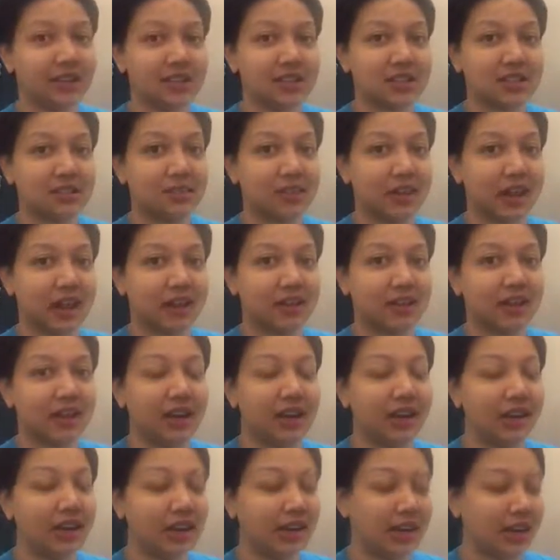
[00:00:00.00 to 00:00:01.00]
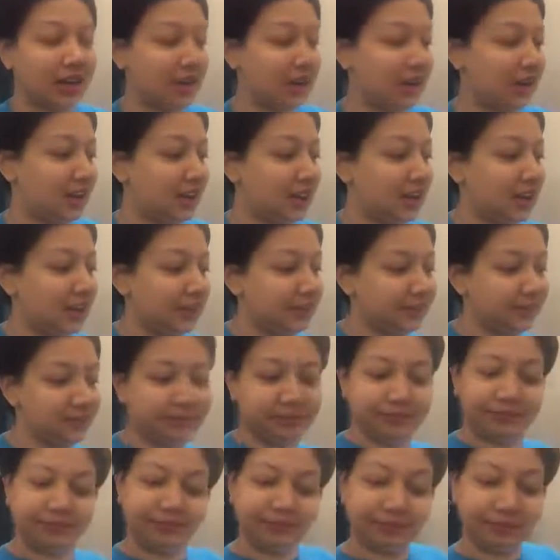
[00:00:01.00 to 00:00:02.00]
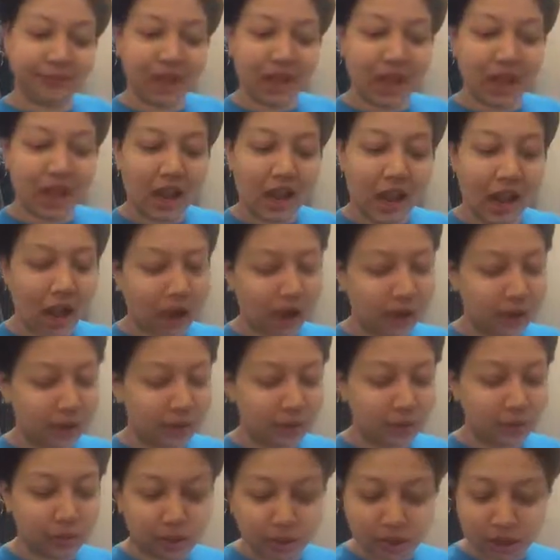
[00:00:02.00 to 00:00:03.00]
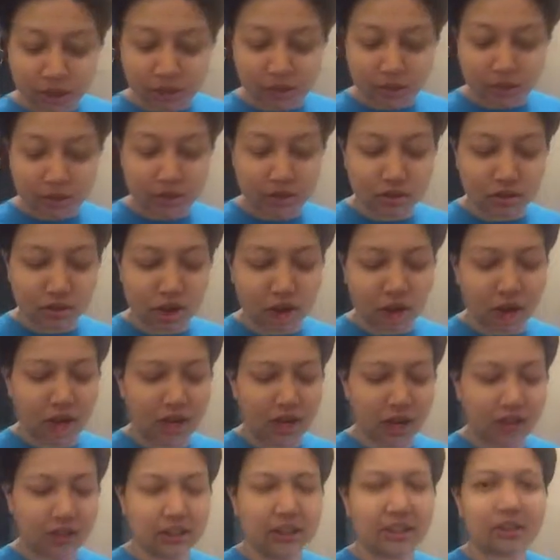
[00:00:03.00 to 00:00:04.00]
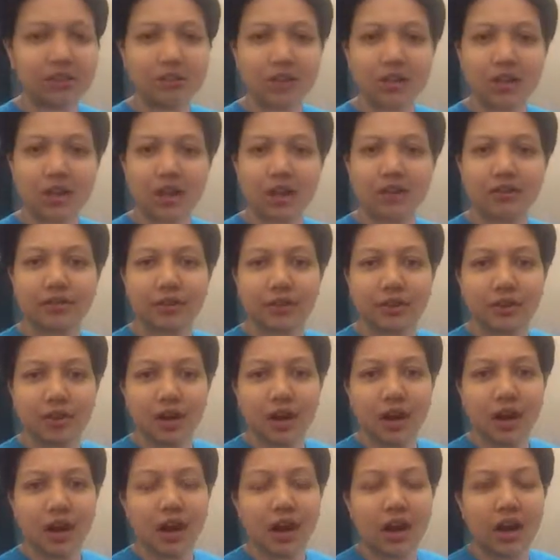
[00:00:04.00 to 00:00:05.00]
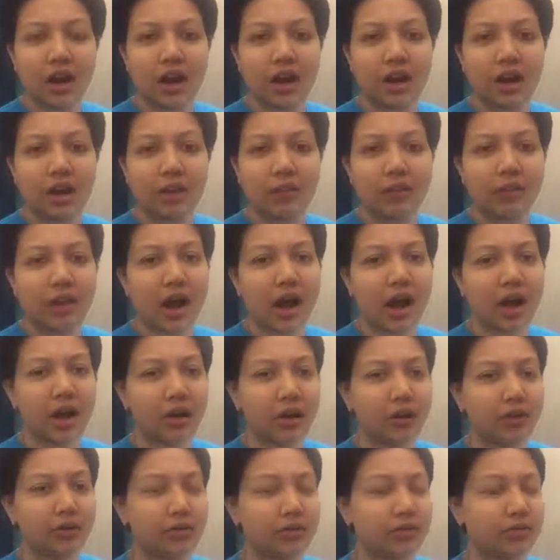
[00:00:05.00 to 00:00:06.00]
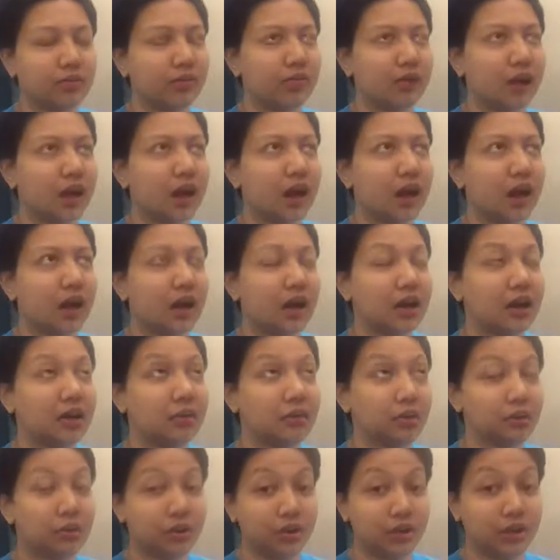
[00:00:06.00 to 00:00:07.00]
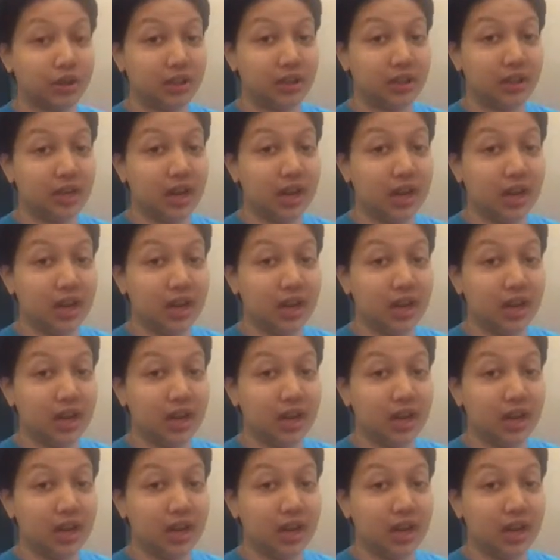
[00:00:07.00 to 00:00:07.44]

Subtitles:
This is Mary and I wanted to a little bit cover how I would